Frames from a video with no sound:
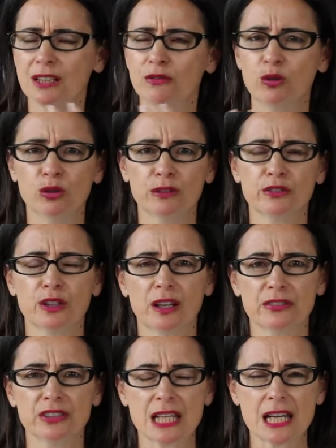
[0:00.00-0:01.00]
give all of your
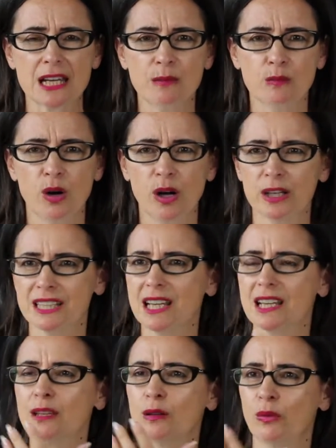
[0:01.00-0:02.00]
life to him? Why is
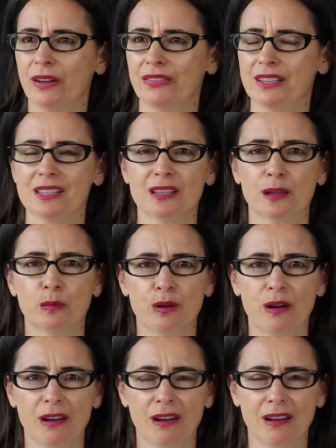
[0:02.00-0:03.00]
he the one that's in the
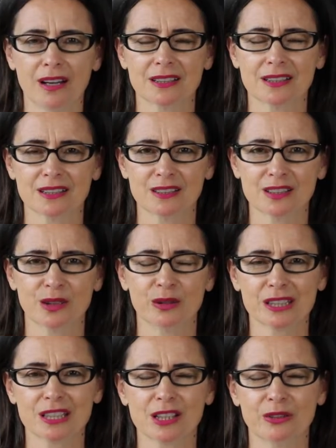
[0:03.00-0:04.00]
bright lights, and so
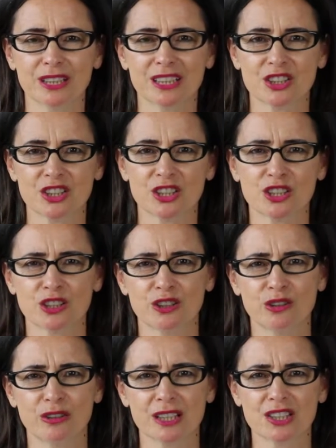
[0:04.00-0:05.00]
on and so on? And she just
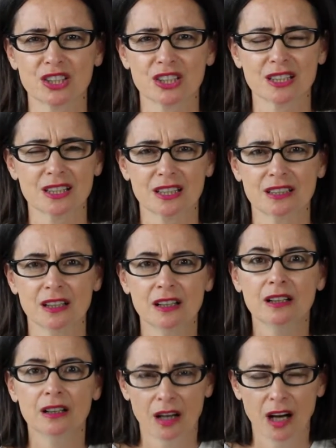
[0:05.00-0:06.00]
turned around and she said,
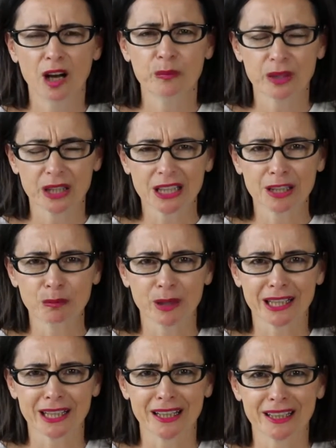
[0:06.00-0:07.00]
I'm the
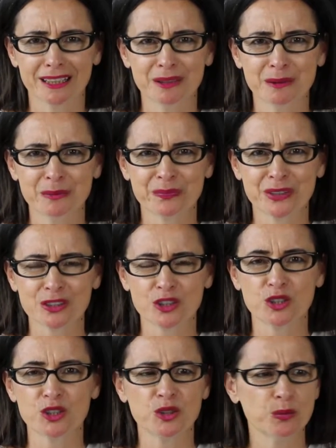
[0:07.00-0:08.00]
kingmaker.
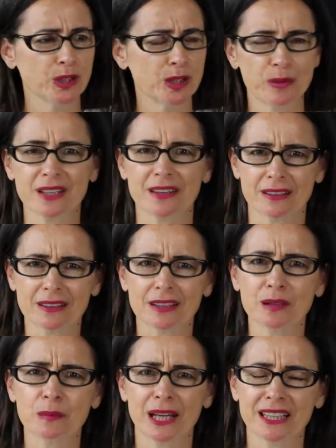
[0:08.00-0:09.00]
So do you want to be the
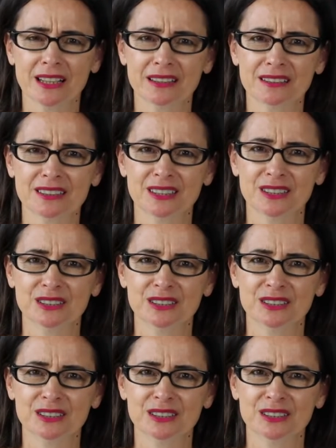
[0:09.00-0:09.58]
kingmaker?